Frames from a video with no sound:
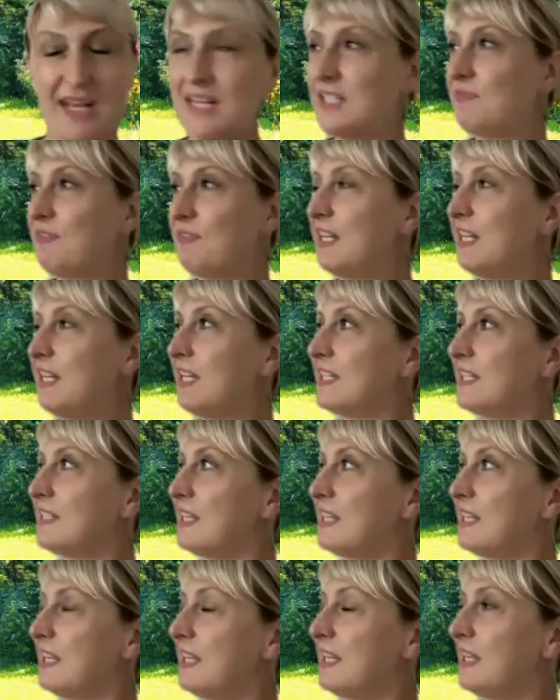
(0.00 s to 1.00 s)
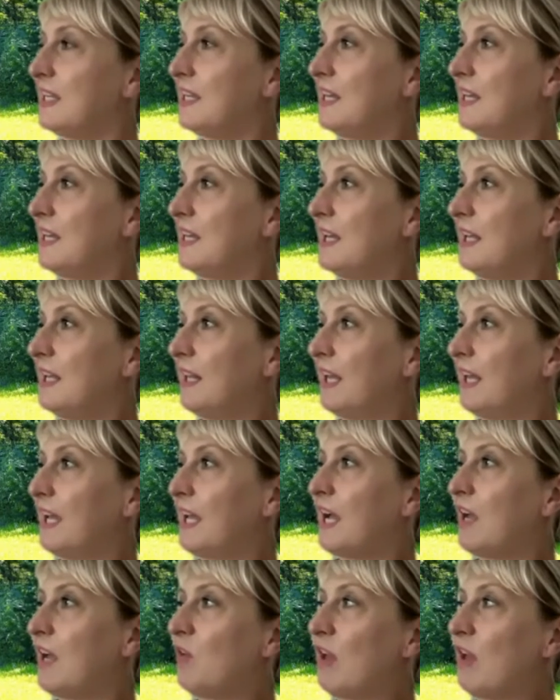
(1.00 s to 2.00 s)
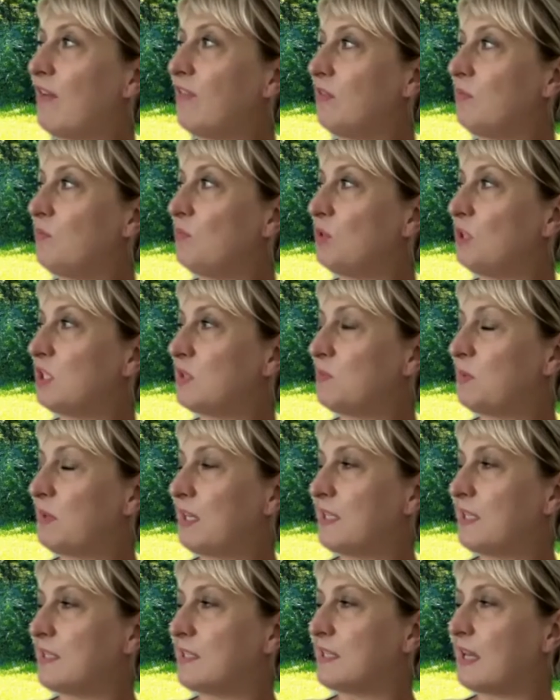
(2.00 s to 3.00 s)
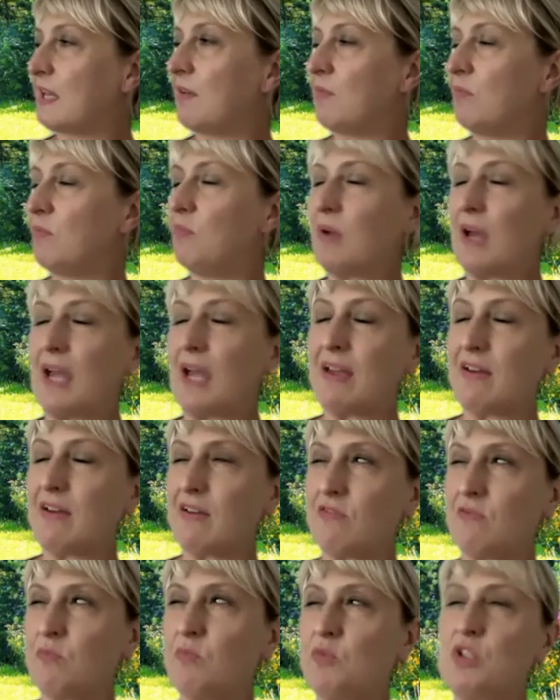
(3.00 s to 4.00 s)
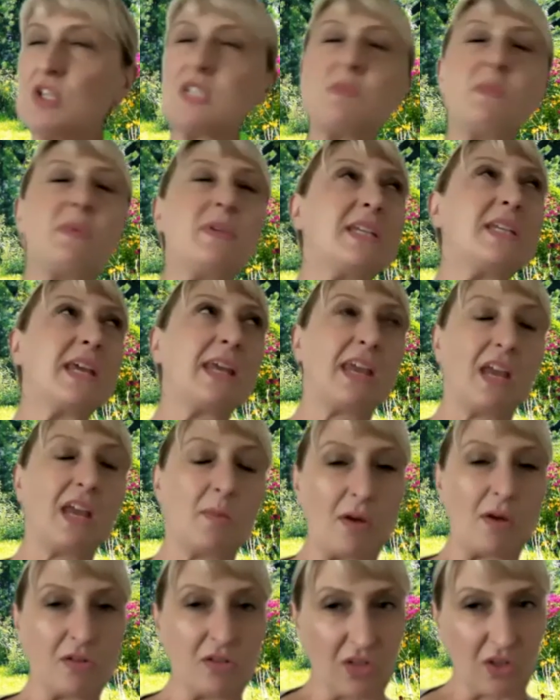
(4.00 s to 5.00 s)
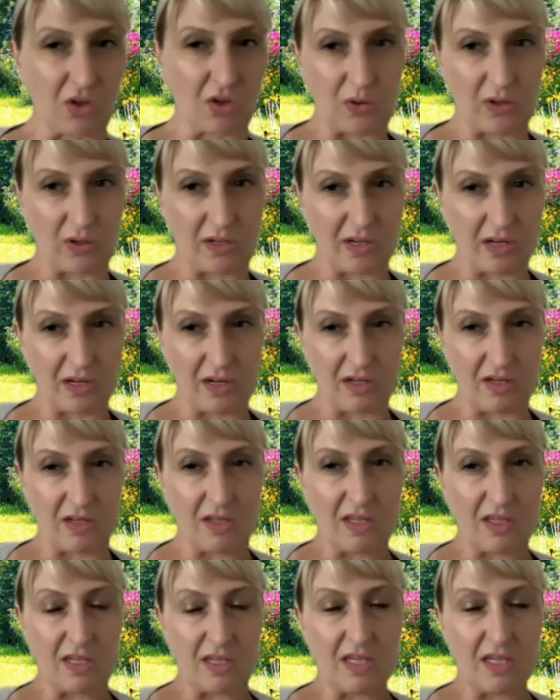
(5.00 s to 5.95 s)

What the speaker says: He's funny because I haven't just because I have just been taking him out to the courtyard.